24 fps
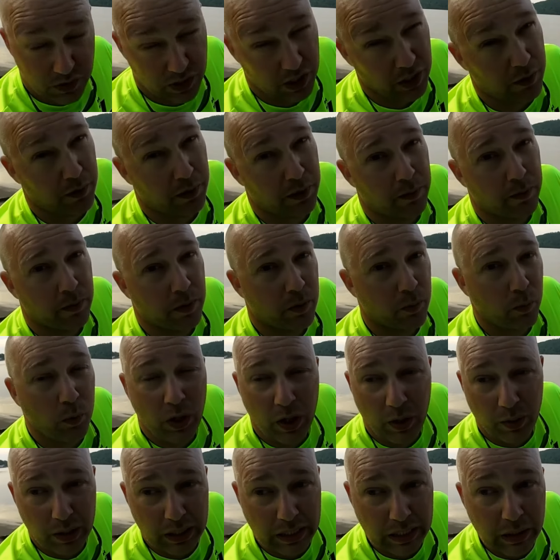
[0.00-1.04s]
scary to run
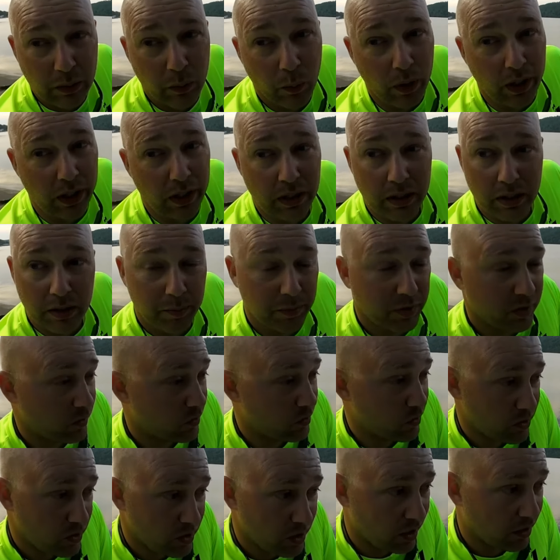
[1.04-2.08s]
without any weight in. I mean,
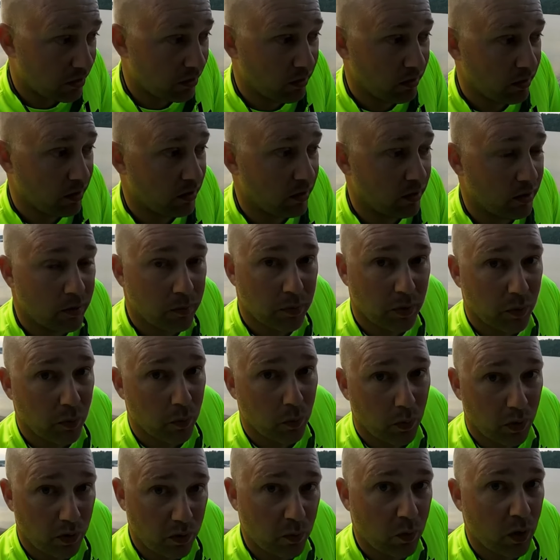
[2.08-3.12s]
there's nothing in here but
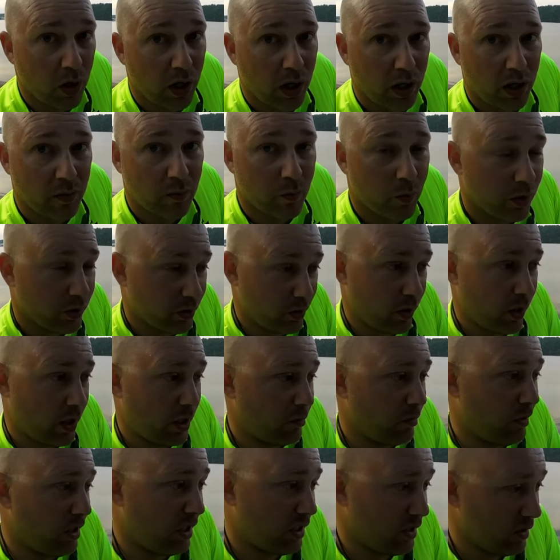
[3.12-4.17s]
one rod, one
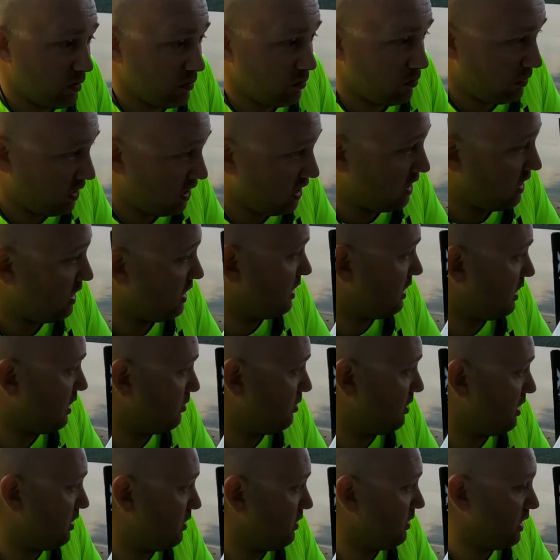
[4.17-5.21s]
crankbait, and me, and
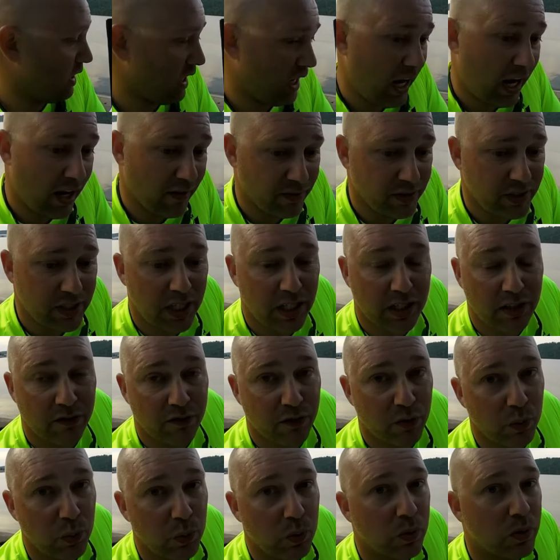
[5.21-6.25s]
about half a tank of
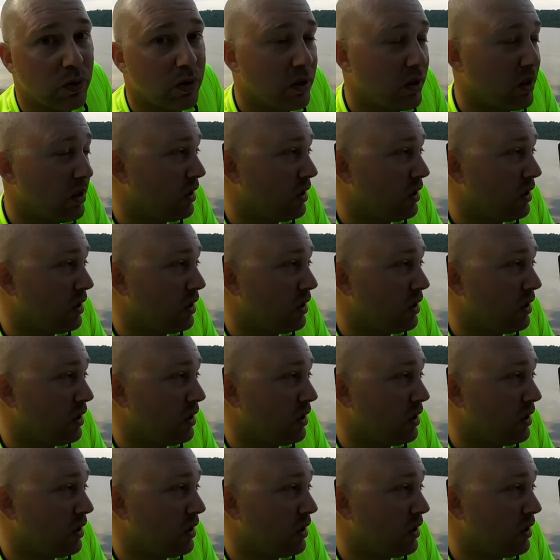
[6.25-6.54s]
fuel.